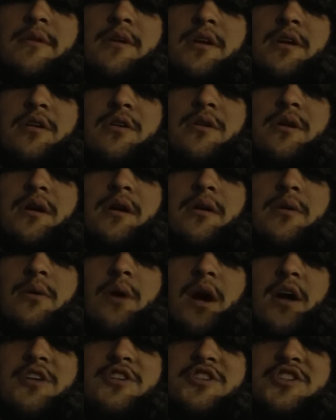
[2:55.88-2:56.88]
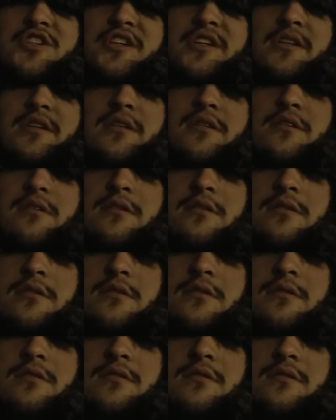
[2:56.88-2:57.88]
go watch it.
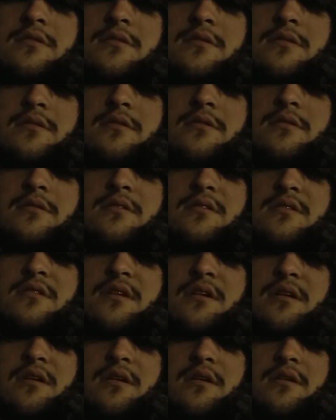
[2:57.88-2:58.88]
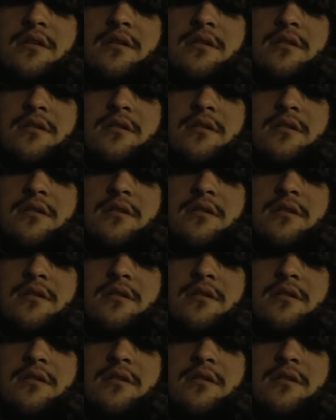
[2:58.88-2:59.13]
I